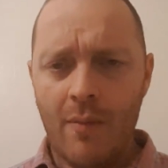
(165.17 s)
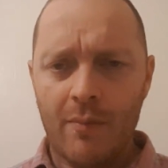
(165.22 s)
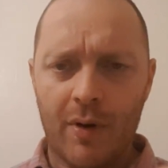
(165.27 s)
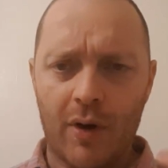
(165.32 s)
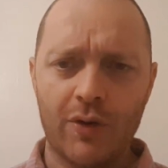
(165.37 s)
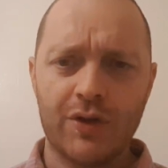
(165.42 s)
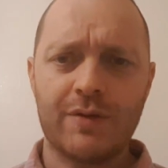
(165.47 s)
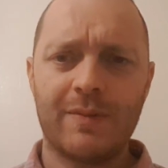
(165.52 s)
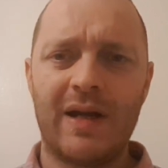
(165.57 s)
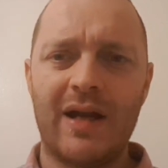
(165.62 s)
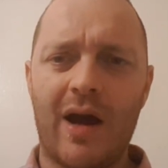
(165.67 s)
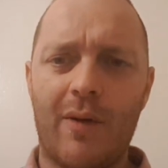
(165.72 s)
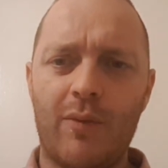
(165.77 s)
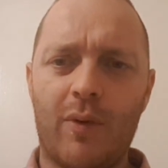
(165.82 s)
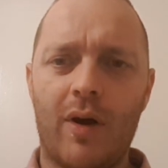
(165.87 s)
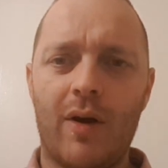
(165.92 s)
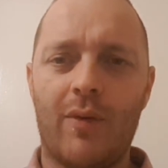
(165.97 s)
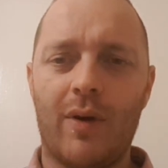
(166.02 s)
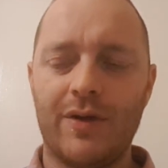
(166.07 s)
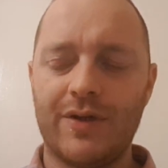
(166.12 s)
But ultimately
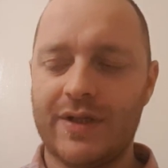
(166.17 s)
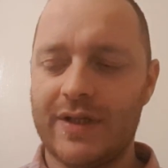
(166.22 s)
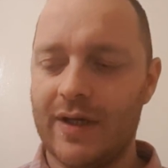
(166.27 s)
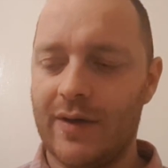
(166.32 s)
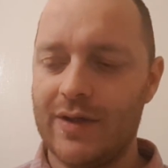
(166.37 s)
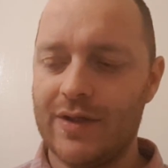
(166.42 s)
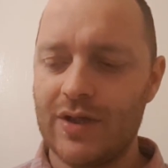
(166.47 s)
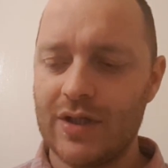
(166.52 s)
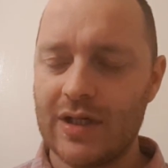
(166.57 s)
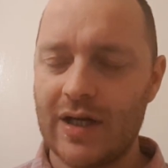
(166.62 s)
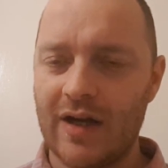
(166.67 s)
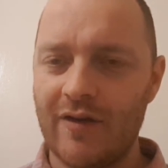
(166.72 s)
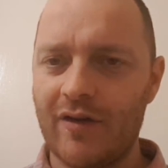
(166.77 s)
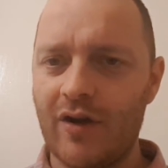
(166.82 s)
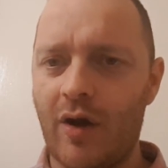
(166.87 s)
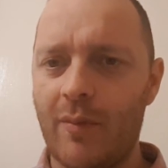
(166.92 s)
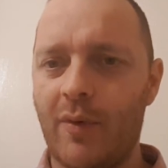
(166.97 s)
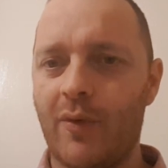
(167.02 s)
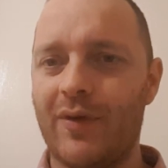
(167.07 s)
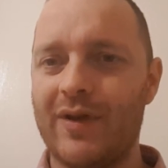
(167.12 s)
what I want to do is just kind of
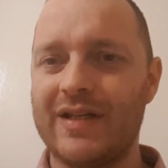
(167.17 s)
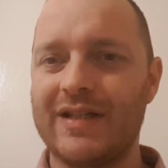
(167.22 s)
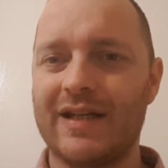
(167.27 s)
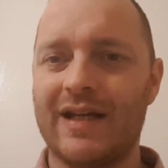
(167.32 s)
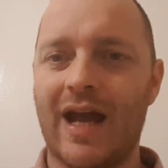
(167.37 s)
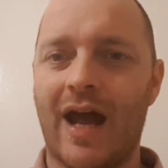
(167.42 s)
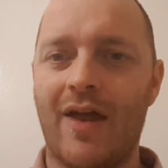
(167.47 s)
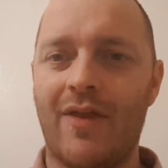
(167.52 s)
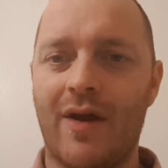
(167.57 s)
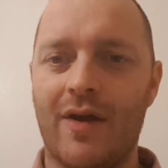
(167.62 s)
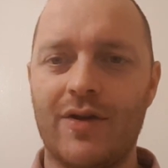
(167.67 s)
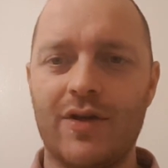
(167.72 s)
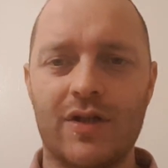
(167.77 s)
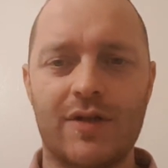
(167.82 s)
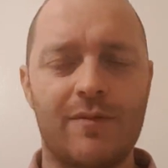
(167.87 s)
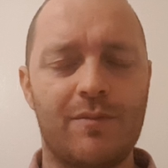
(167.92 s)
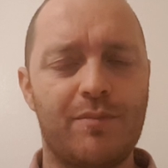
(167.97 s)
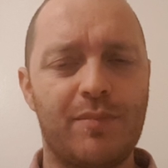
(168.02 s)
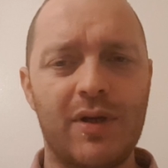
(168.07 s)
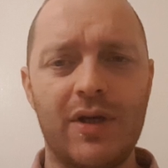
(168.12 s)
cobble this together,
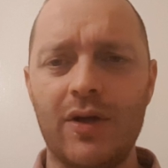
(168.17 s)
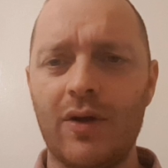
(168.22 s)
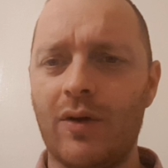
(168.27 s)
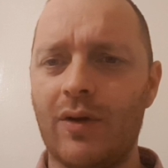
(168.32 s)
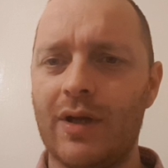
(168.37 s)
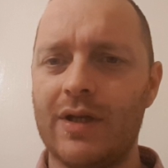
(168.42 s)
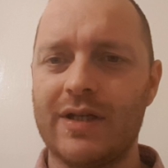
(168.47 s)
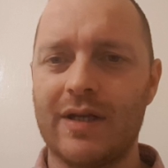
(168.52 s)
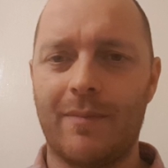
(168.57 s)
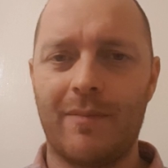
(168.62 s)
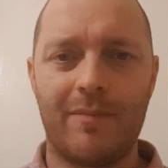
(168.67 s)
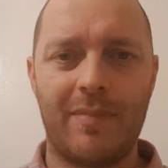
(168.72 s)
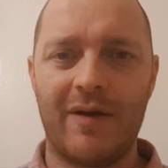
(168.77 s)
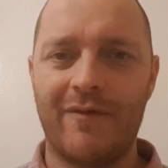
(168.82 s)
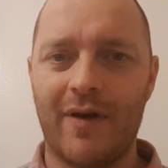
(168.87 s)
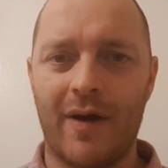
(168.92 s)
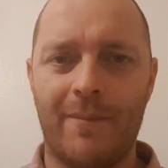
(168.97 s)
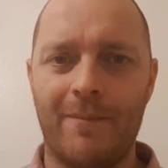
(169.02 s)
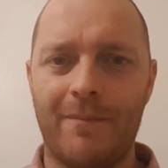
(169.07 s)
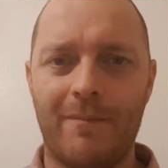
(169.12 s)
just purely as a bit
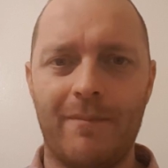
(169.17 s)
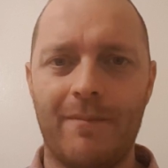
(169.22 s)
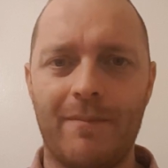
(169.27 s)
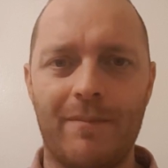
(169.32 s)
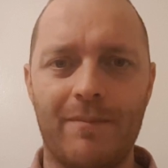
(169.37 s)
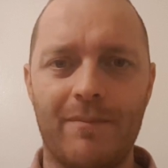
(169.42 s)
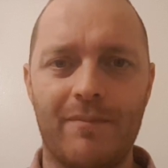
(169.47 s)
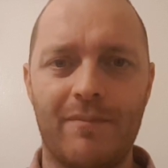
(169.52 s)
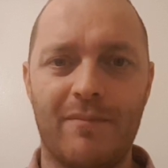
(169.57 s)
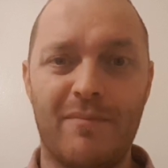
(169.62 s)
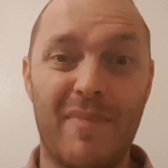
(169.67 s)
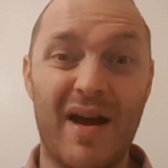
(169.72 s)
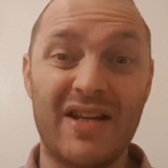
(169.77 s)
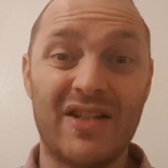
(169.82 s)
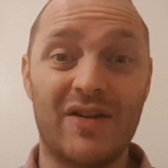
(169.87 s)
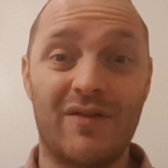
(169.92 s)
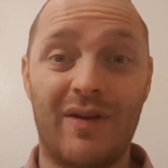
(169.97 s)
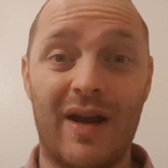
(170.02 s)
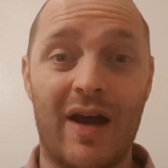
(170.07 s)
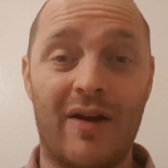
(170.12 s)
of a
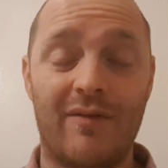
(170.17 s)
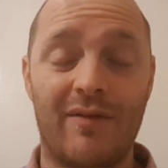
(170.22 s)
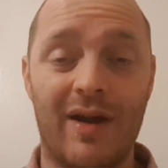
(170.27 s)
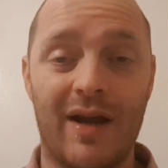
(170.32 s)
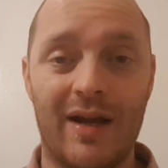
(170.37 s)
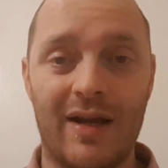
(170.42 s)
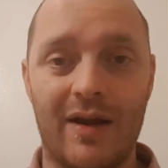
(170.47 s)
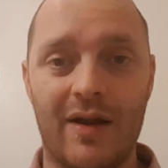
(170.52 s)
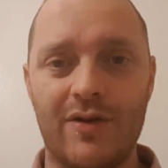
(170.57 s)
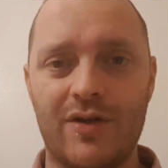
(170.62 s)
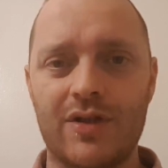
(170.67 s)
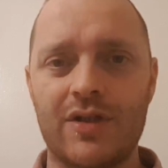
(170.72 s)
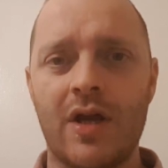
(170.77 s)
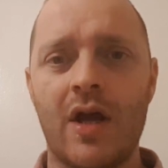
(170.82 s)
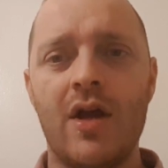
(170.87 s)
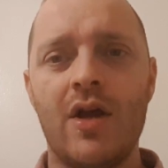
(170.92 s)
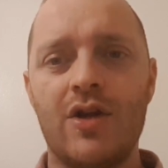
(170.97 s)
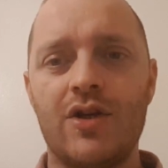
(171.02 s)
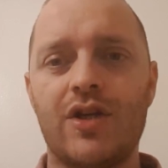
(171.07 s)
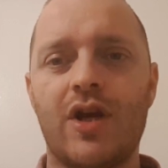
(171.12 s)
mess around really, and just
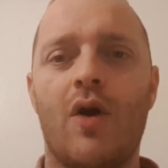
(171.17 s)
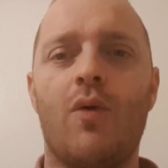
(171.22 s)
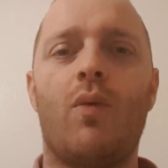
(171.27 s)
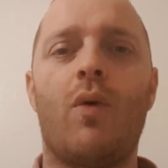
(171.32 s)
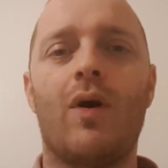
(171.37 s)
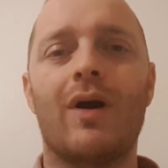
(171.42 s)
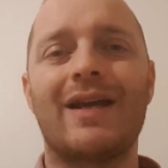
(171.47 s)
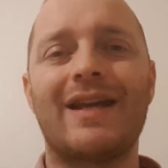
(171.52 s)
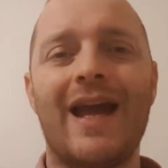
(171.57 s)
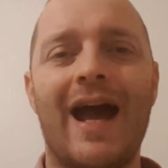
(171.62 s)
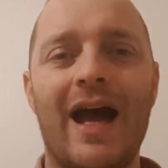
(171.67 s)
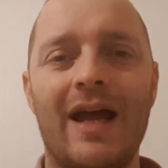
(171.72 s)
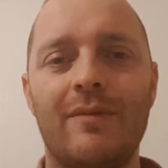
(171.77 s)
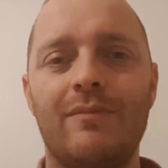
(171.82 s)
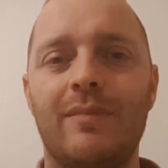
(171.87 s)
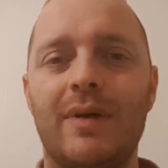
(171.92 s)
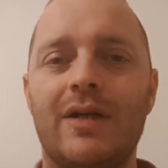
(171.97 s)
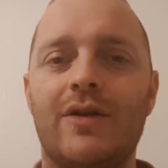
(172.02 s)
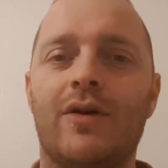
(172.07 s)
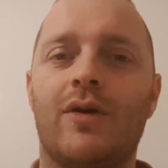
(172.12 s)
show what
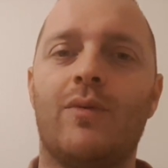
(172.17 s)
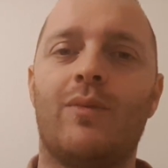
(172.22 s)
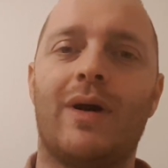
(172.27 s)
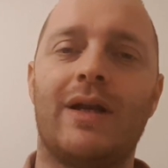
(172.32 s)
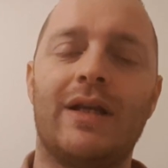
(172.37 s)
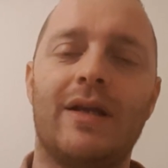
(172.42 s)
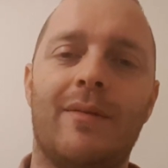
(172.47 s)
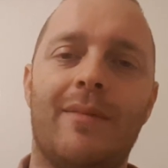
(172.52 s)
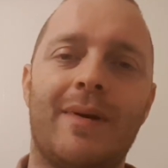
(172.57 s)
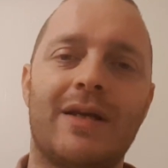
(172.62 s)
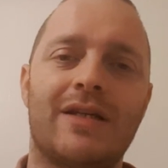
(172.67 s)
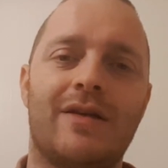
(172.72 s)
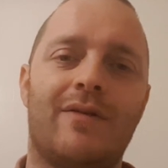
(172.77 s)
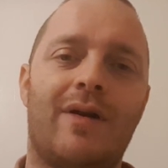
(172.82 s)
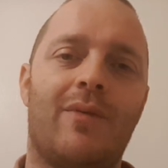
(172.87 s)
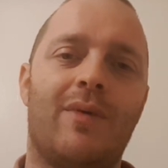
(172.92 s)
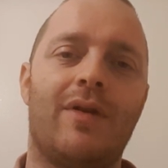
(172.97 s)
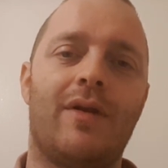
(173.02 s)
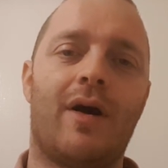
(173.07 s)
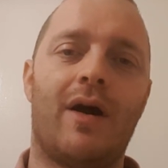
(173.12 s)
can be done when you mess
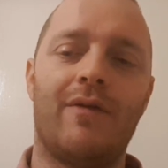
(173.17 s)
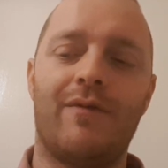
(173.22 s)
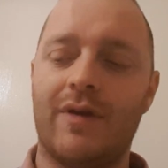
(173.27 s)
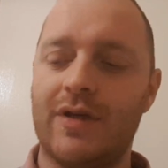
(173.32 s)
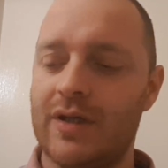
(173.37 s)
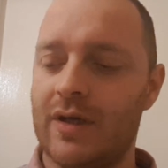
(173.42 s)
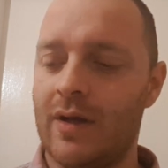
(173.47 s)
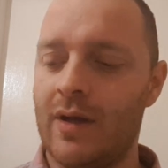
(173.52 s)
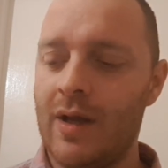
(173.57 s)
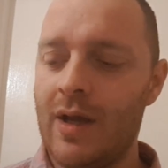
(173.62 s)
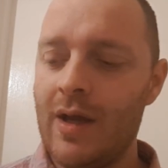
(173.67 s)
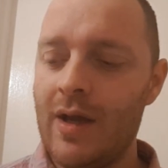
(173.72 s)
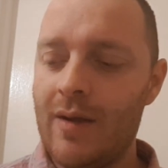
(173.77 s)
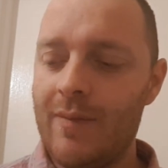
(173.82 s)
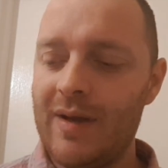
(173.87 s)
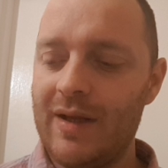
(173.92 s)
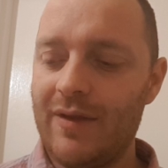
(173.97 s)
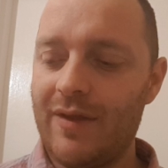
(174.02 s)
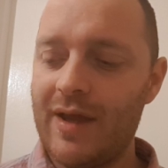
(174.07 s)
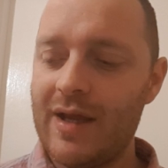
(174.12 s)
around with night vision. I
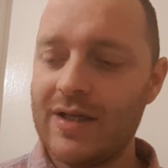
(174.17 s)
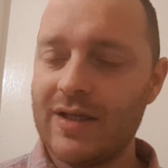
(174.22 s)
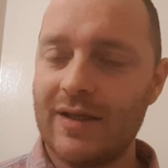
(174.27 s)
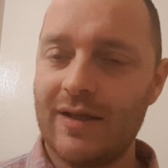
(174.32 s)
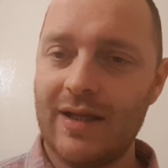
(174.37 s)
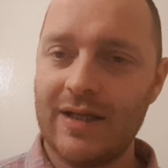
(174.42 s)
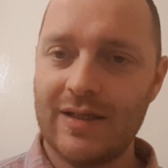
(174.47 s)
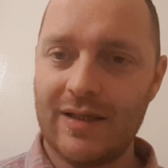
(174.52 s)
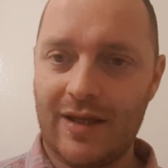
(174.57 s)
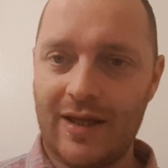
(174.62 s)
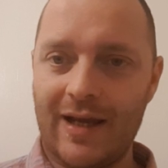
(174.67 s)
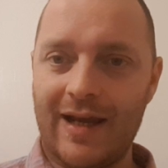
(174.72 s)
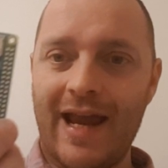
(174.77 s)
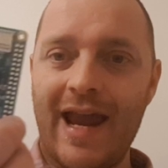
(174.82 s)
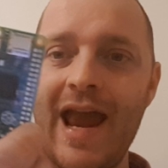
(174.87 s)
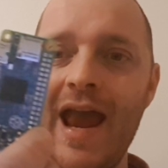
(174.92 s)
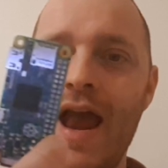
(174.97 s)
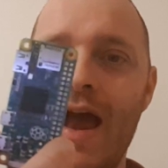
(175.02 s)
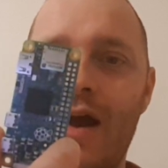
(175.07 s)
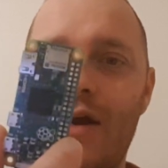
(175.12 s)
mean, this thing
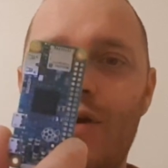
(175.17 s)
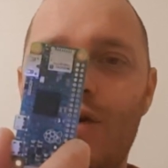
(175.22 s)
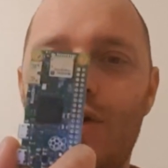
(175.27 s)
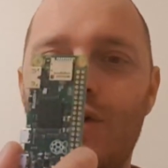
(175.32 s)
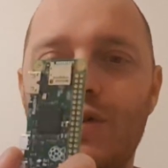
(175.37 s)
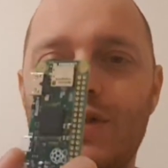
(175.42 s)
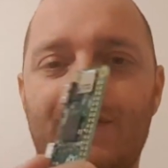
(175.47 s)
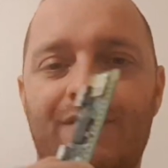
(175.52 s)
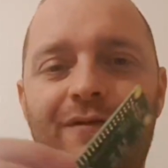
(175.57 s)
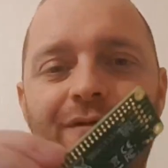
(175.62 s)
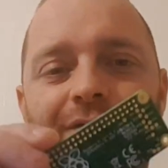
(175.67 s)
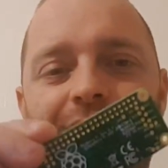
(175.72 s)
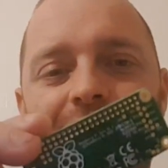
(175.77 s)
here cost